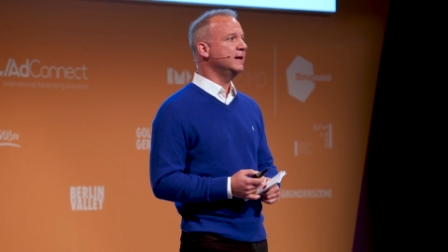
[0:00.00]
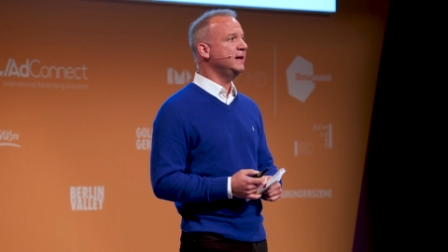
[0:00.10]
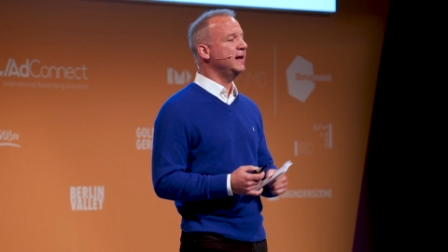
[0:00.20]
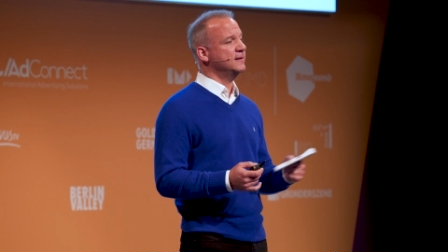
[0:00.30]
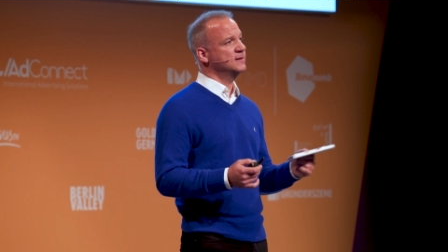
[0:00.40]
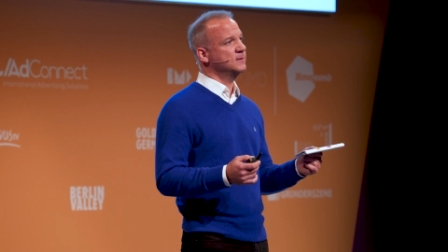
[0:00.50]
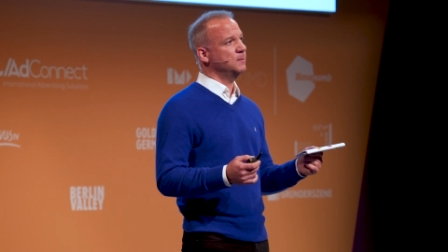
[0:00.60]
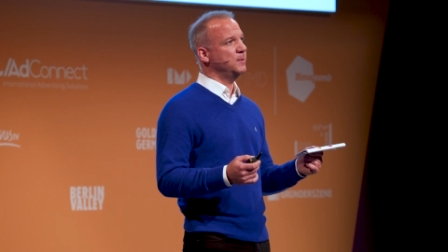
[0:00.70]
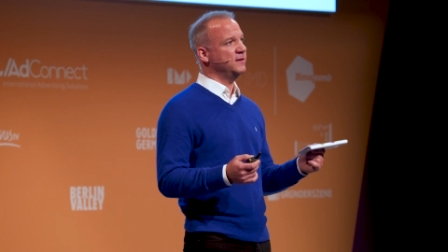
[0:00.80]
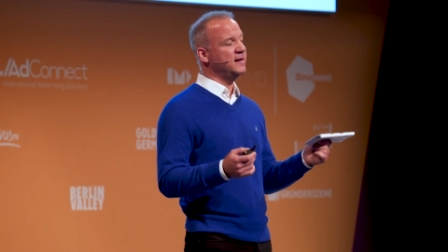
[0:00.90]
yes,
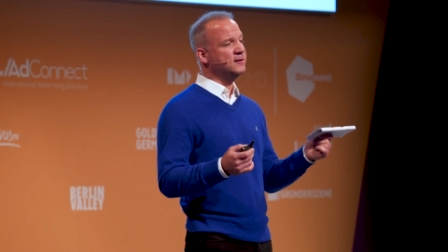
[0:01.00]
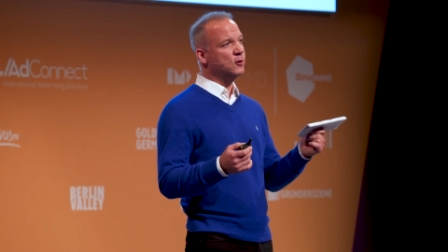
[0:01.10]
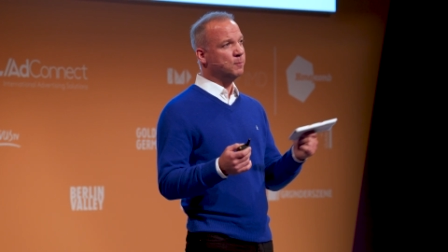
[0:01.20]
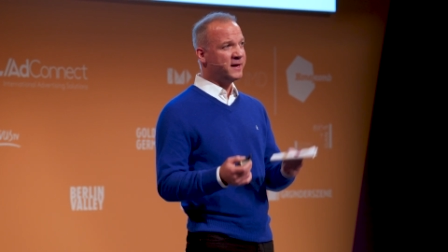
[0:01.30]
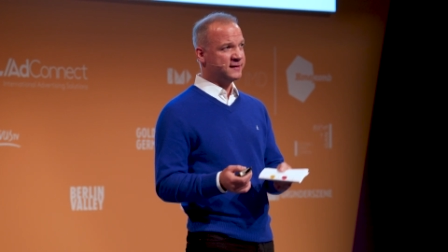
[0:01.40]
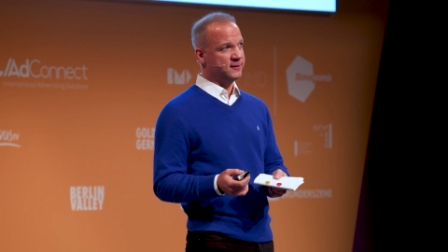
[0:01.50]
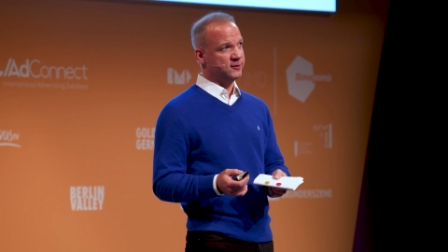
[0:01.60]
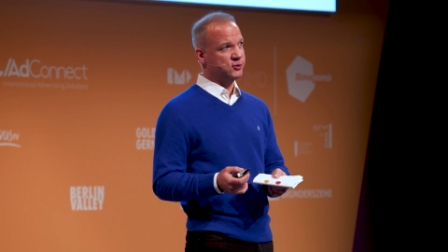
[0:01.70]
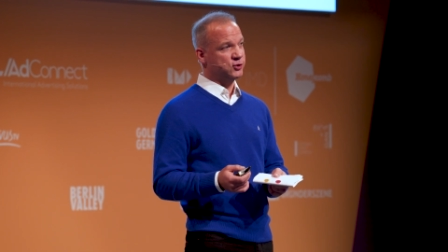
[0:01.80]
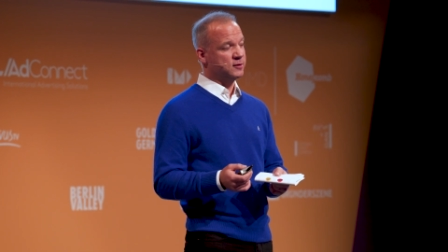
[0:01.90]
but then your
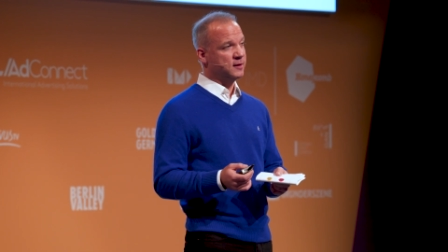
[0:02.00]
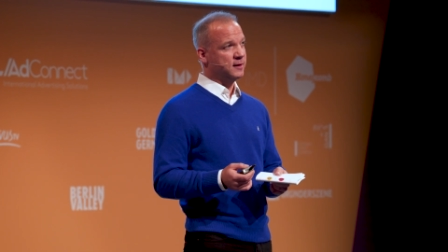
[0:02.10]
message